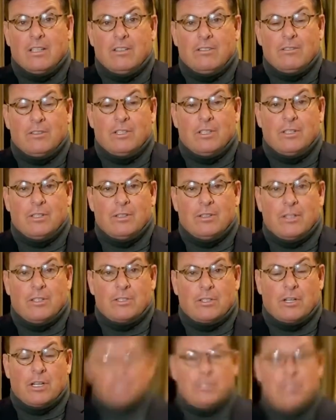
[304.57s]
The
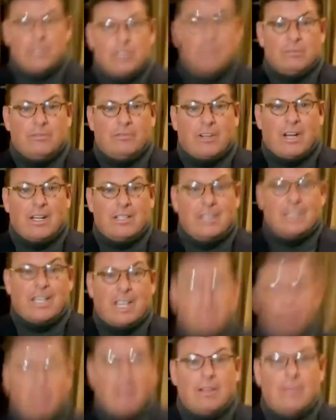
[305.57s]
Attorney General finally
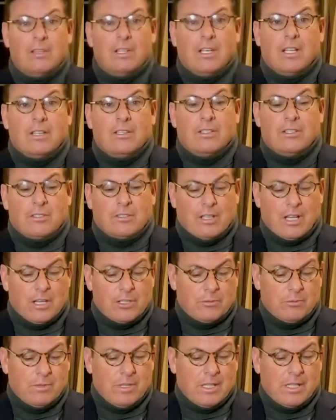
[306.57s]
came out this
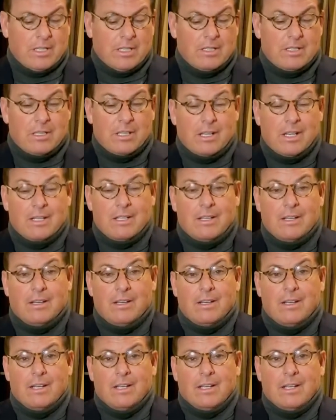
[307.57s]
last week and said
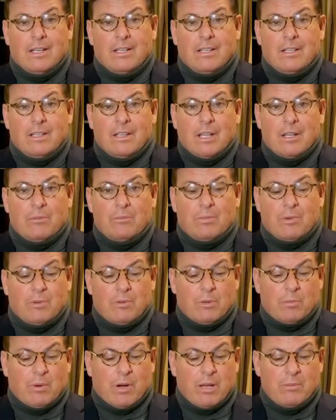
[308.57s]
that
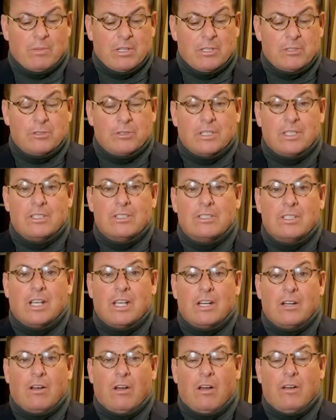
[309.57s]
the Prime Minister can
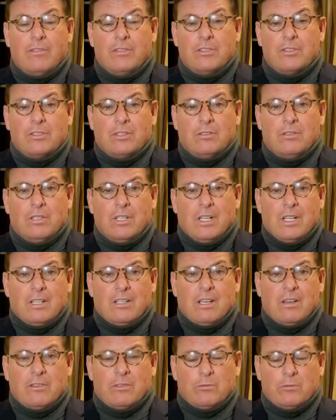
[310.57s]
stay in office. So
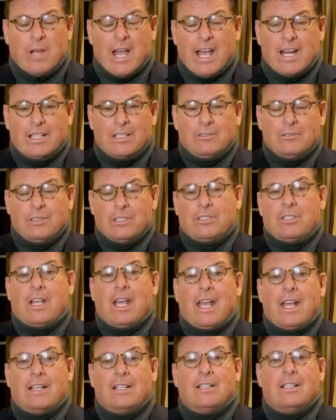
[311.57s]
you have a radical
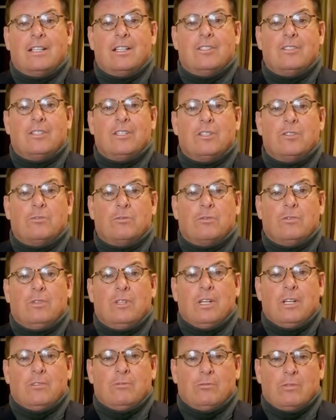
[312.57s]
attack against Israel
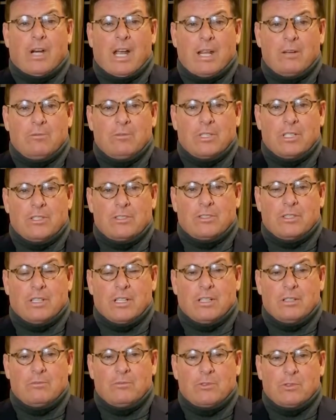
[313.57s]
right when it's
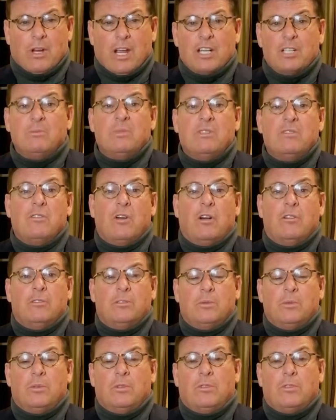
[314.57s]
trying to be
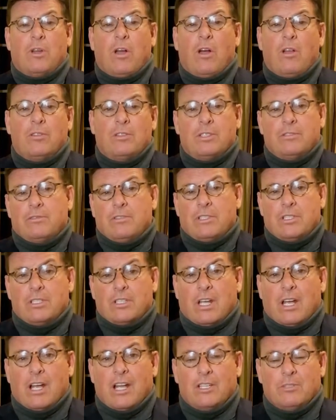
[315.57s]
vulnerable on all different
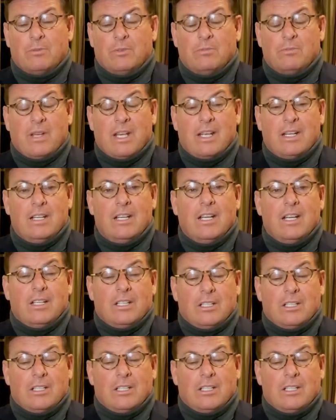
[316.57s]
sides. But man,